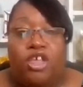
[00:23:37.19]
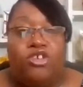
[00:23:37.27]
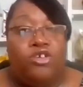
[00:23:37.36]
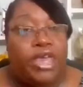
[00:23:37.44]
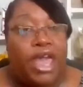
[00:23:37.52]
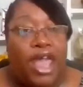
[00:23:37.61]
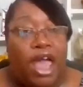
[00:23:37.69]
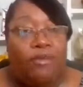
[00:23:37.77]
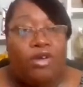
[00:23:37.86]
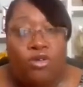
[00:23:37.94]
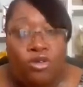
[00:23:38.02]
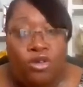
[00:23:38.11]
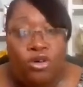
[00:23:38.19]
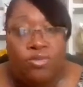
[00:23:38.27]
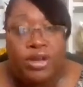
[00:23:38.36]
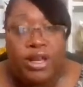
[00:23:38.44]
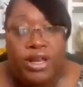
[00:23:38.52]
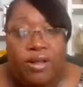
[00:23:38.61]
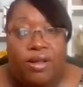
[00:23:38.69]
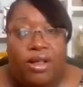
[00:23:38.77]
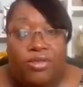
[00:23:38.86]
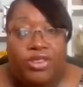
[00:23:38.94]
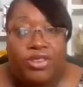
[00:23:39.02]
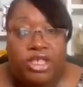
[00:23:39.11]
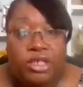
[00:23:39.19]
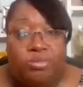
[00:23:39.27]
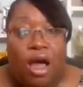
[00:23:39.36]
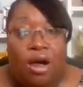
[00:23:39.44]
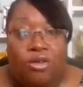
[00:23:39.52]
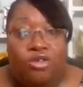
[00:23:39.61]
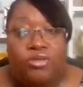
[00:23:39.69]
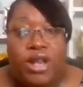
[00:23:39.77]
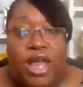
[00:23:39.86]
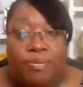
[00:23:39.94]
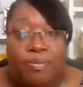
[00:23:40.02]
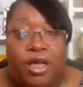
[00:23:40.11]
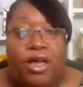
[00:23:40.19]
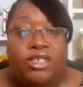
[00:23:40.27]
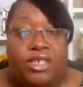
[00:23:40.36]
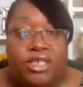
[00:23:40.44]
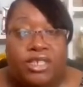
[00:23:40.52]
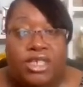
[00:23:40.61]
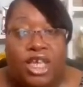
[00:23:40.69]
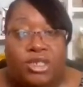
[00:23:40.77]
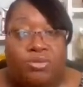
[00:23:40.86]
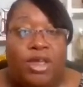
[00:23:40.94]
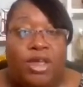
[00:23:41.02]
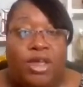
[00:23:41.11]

You can't have a small group that becomes successful